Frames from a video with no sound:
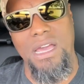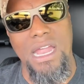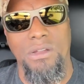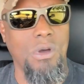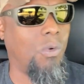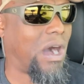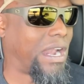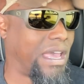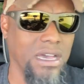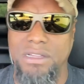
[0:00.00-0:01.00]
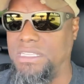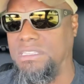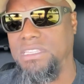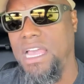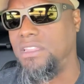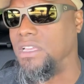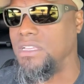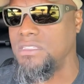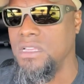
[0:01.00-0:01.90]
I don't know why the hell he said this.